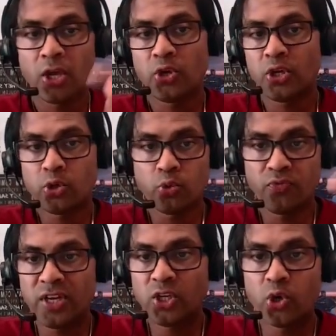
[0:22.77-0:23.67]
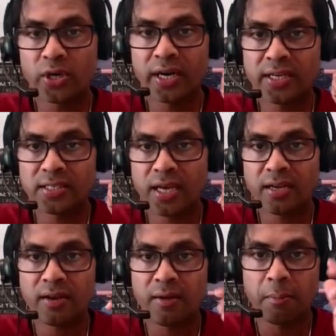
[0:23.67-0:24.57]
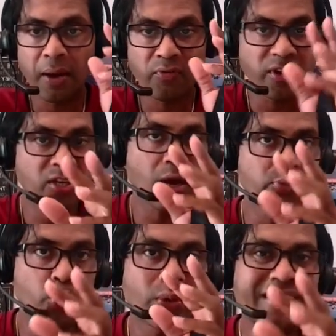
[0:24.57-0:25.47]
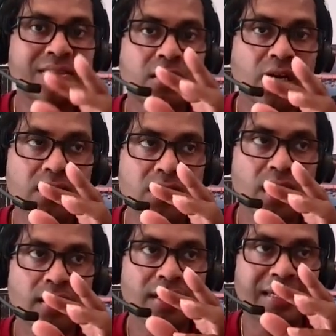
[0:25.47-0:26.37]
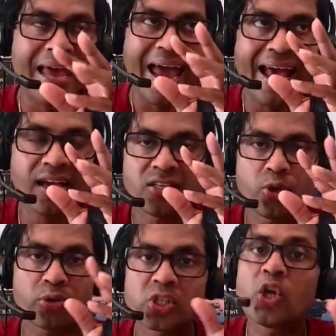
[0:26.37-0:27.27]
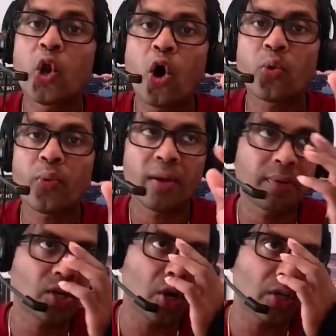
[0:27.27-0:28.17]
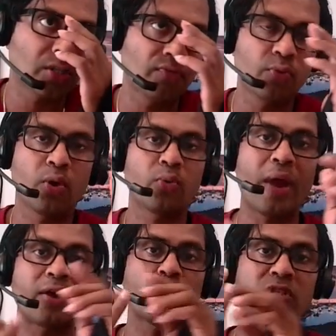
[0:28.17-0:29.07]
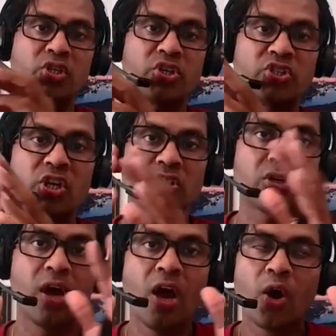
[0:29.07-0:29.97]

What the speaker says: You need to do video content. But when it comes to written content, it goes a long way, because if you want to rank on search engine,